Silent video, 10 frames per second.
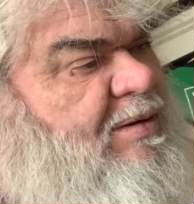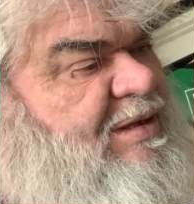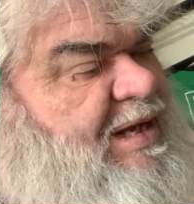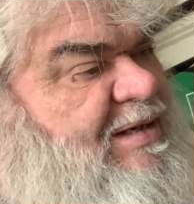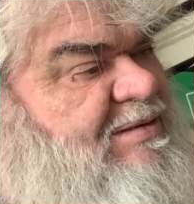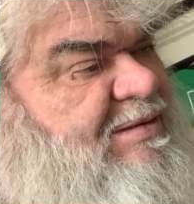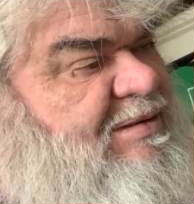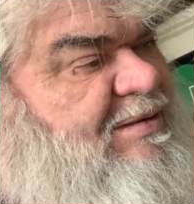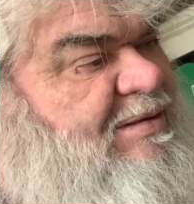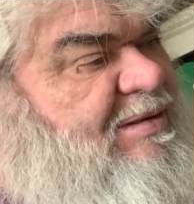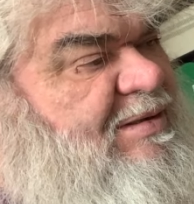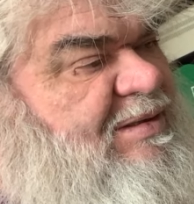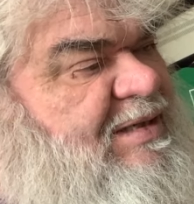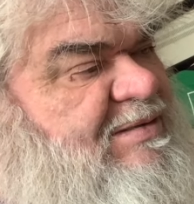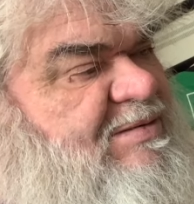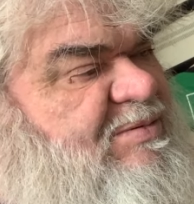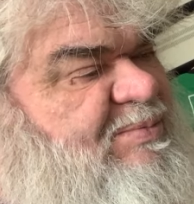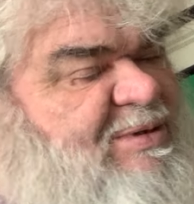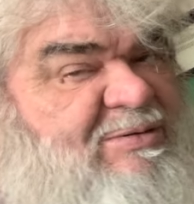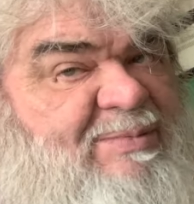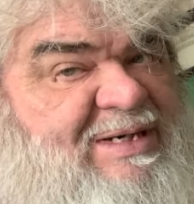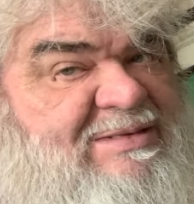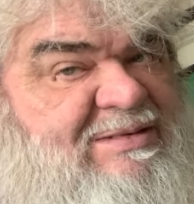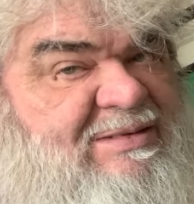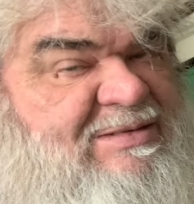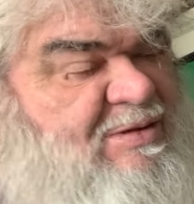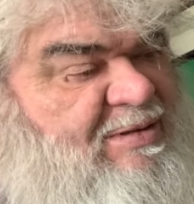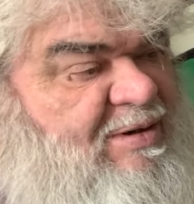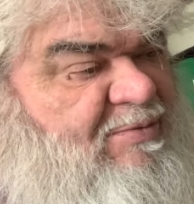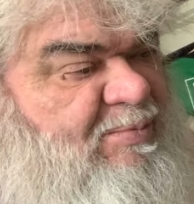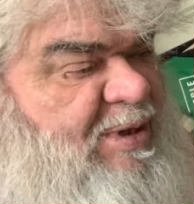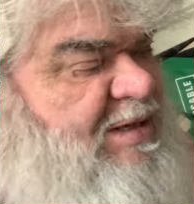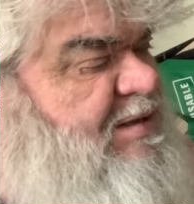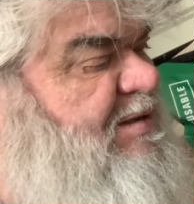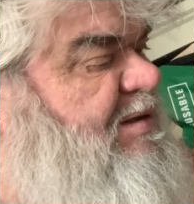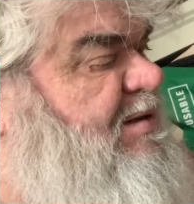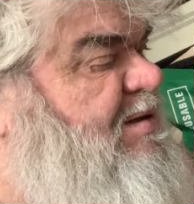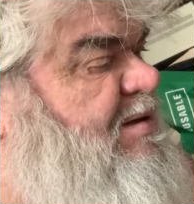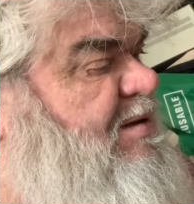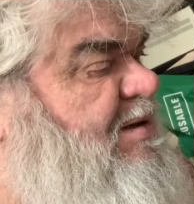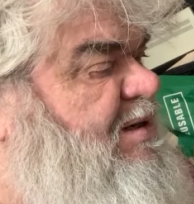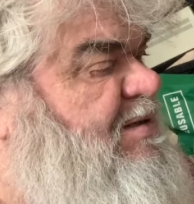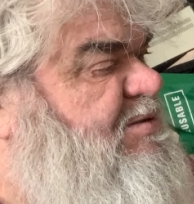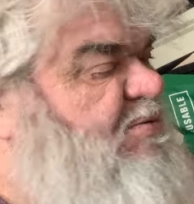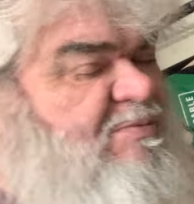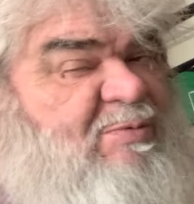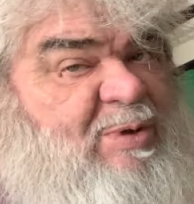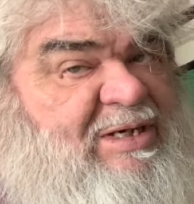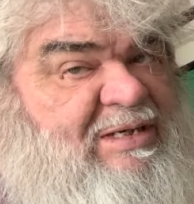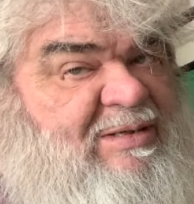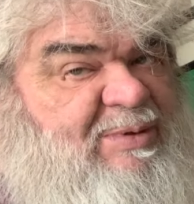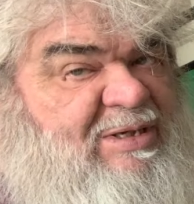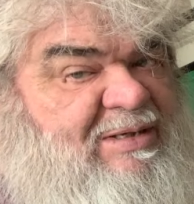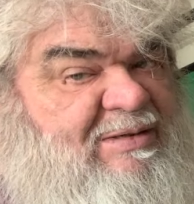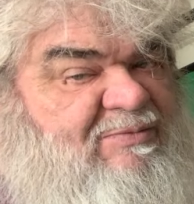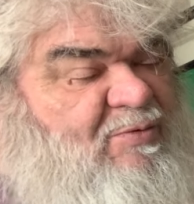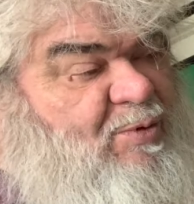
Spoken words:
that needs some special medicine that's not covered by anything. And so everybody in the building, from